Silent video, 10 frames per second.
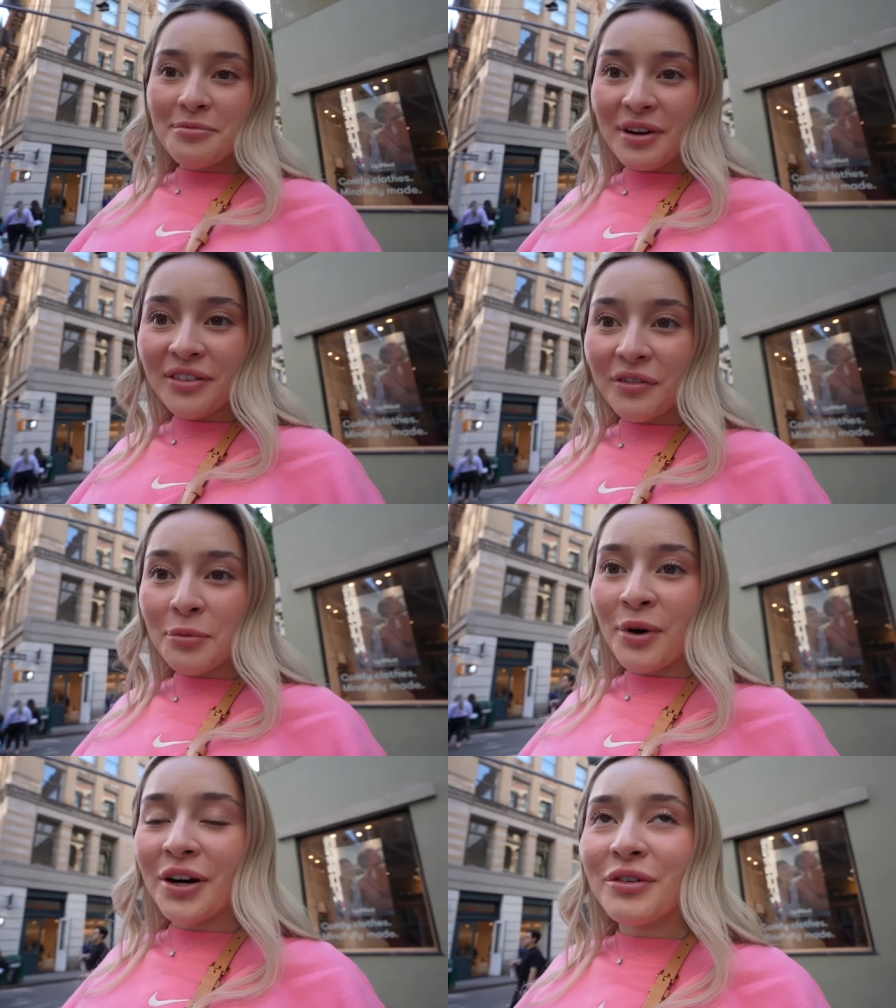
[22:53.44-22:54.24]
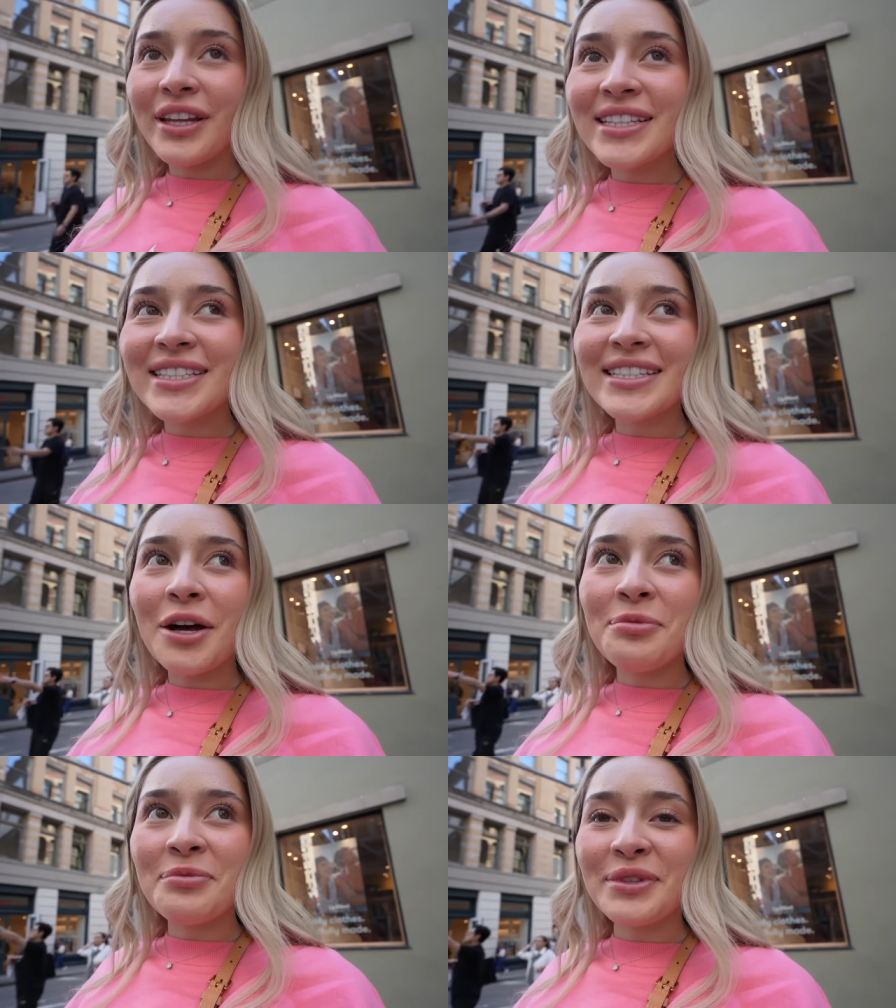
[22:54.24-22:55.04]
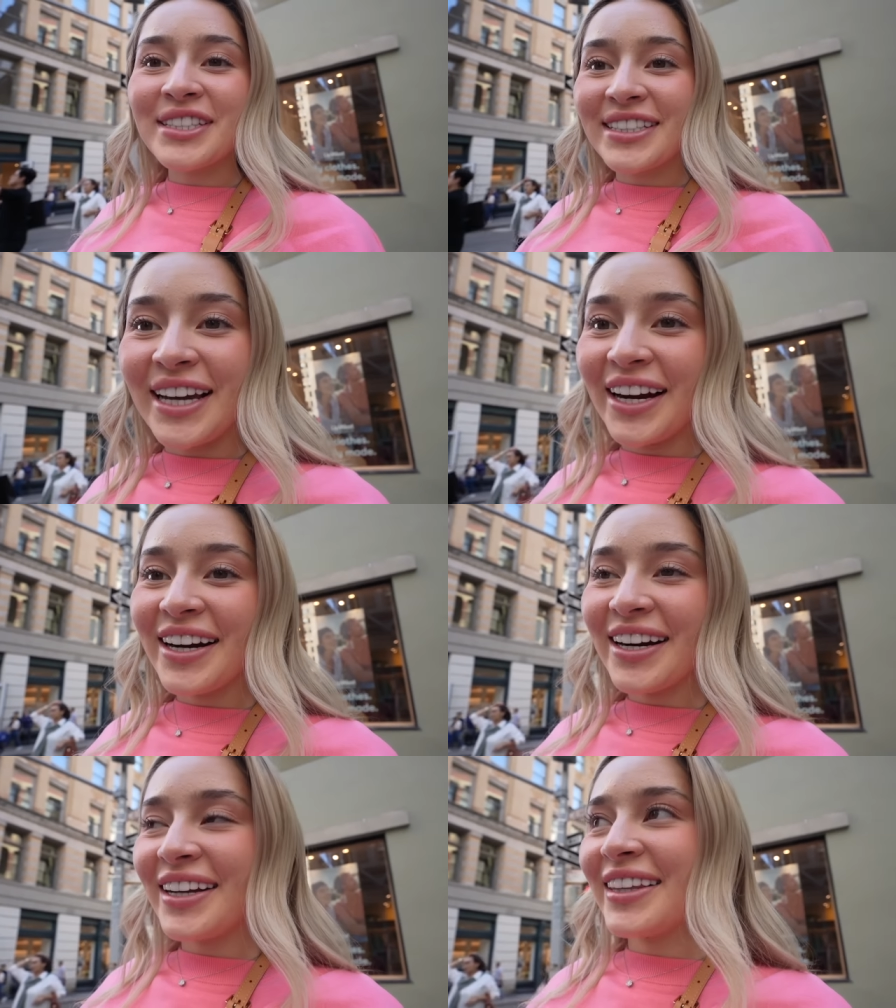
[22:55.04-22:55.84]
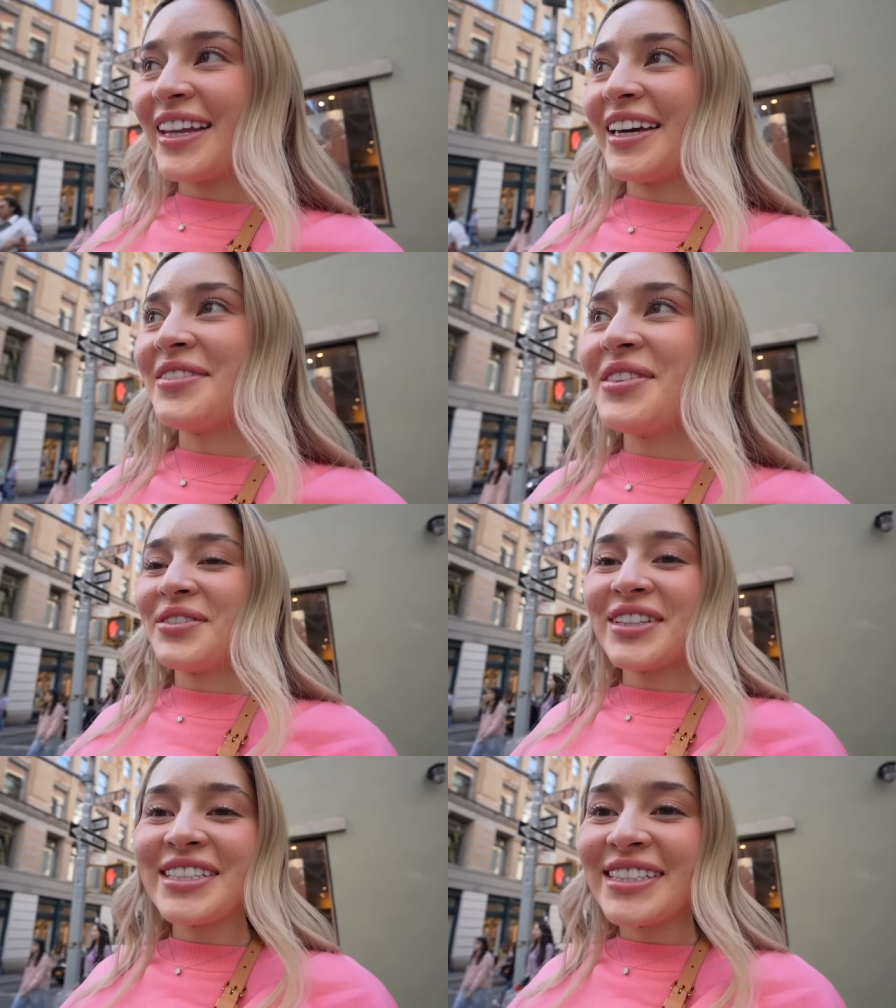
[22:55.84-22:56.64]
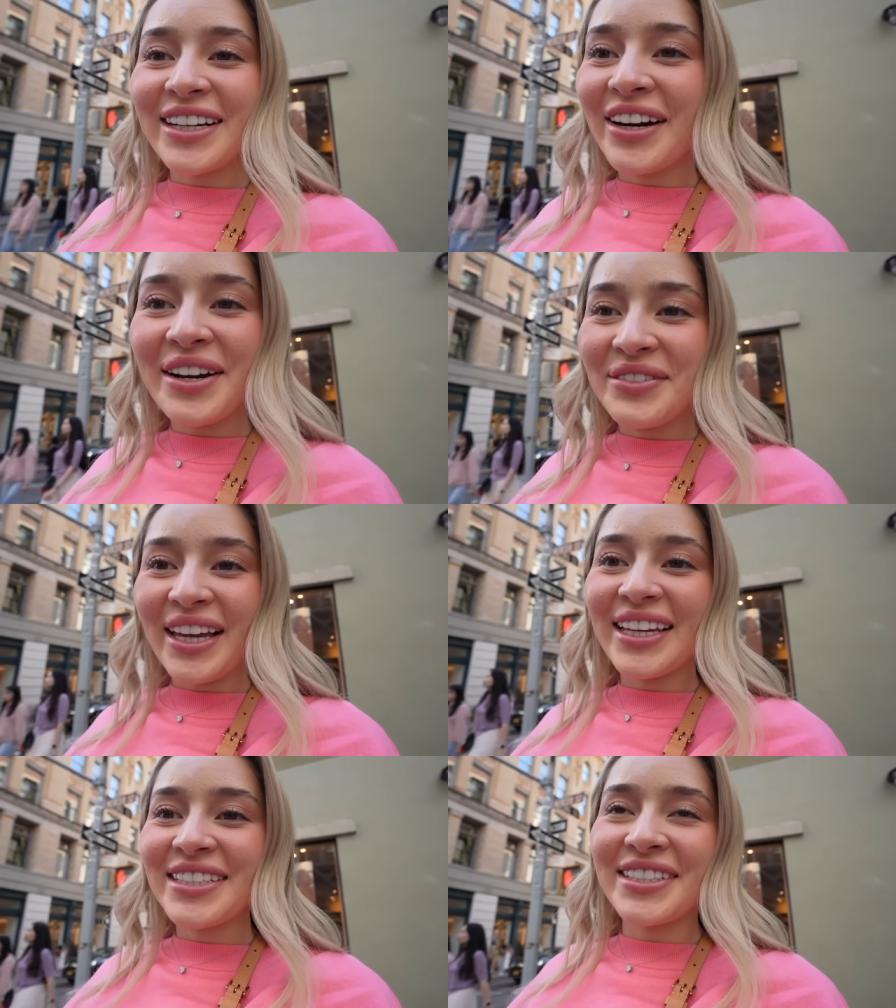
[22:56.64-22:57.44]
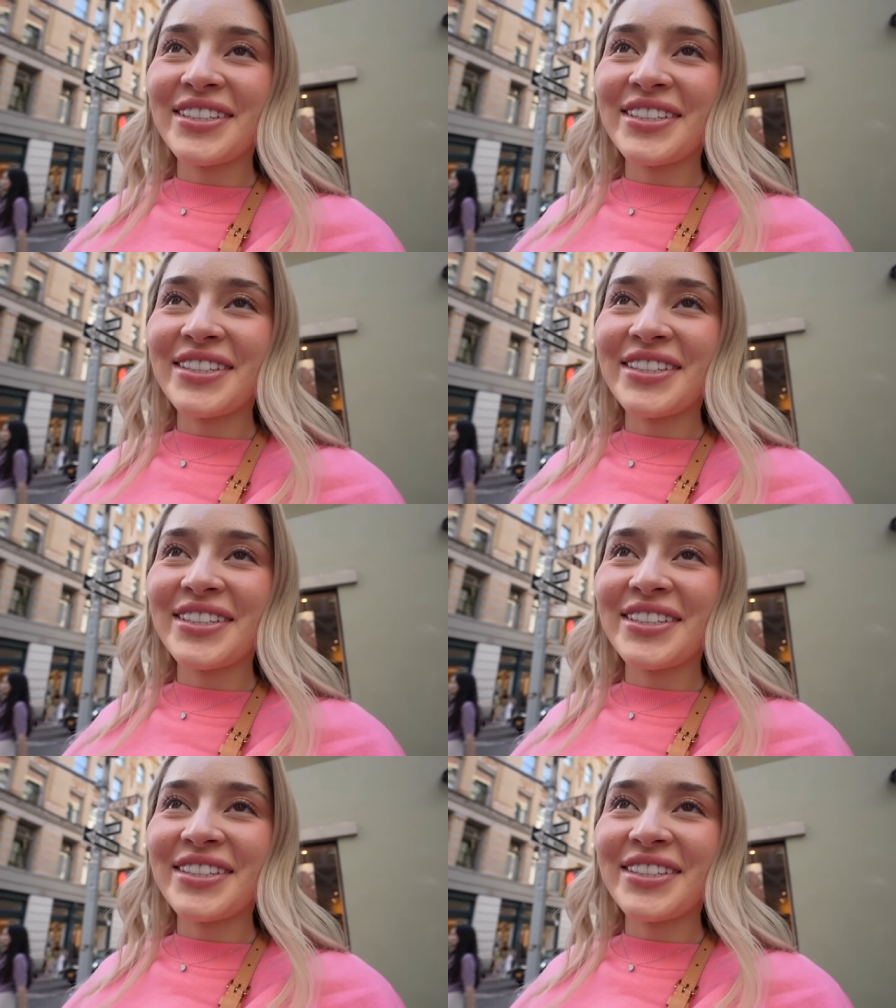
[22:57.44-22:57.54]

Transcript: My favorite part of all this is how people stare. Like, people are just staring at my like she's